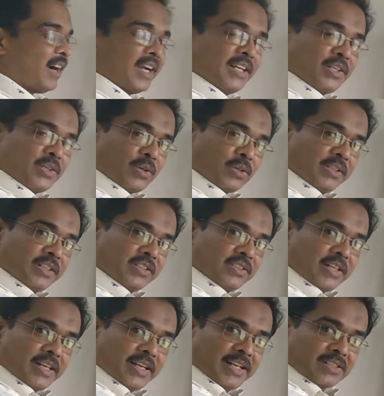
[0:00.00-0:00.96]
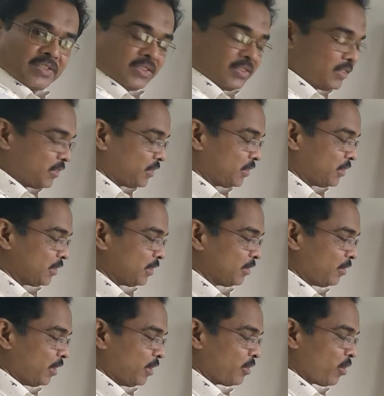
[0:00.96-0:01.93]
height on the z-axis,
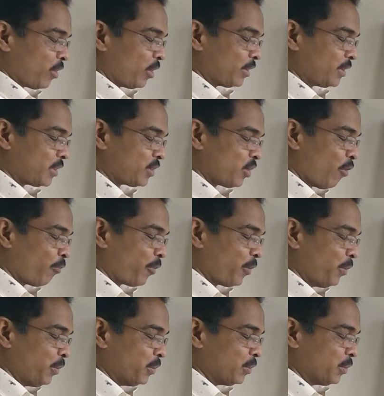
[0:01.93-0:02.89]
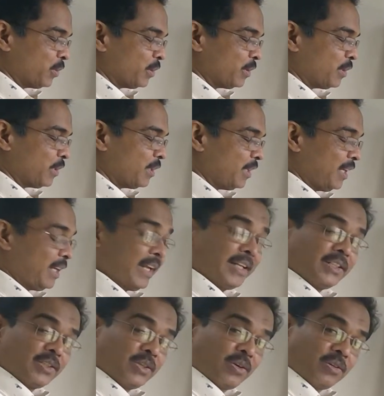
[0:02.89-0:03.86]
and drawing the top view,
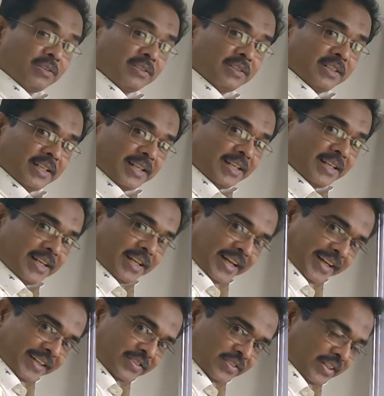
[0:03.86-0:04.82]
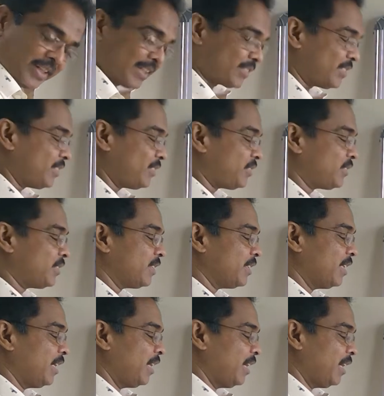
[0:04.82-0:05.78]
length on x-axis,
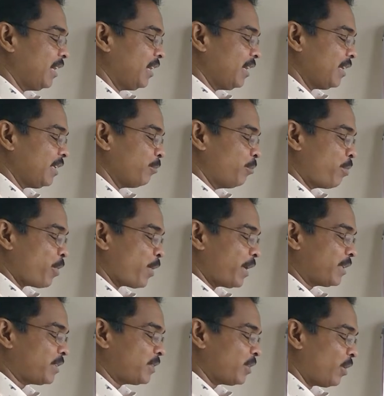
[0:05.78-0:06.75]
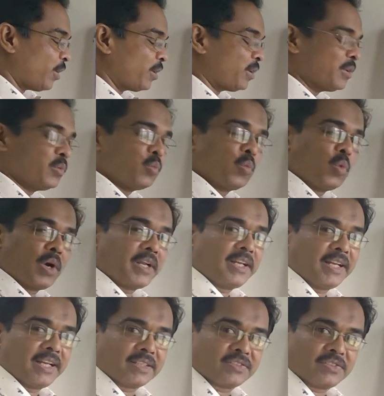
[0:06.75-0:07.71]
breadth on
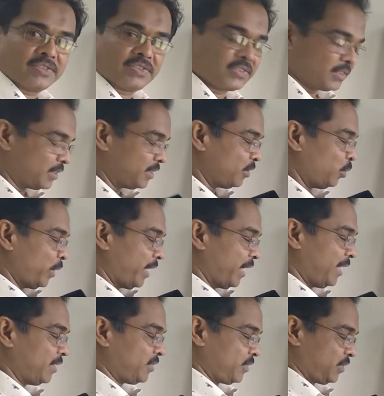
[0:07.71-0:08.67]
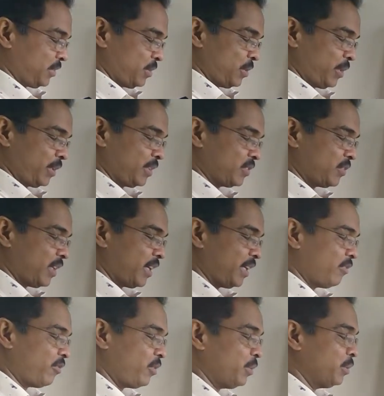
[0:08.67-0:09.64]
y-axis. Whereas from the
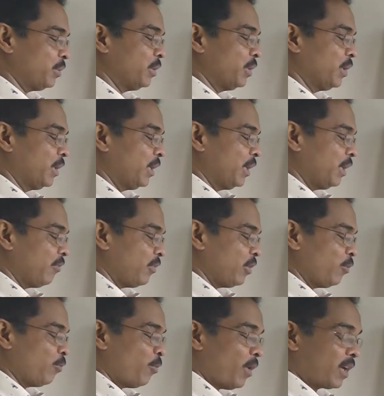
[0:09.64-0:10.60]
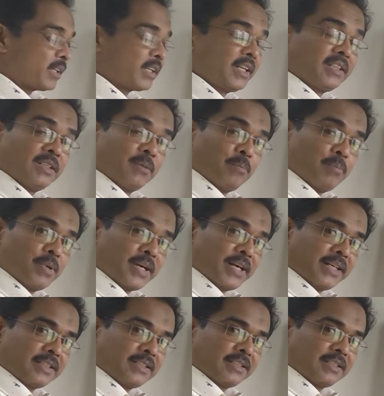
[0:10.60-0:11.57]
side view, we are marking the
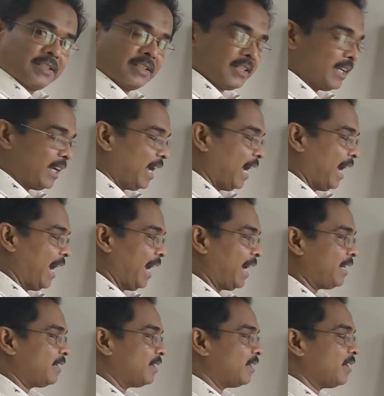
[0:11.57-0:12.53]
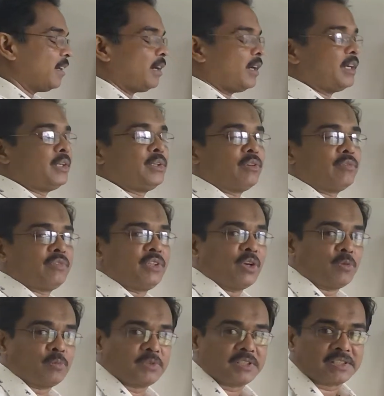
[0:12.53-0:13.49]
breadth and height of the
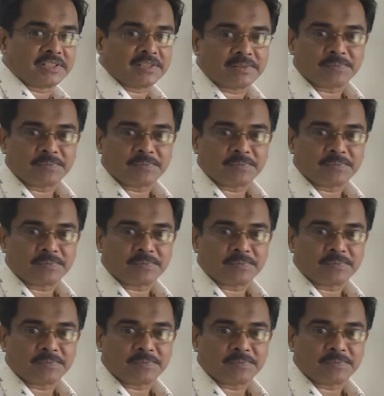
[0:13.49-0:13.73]
object.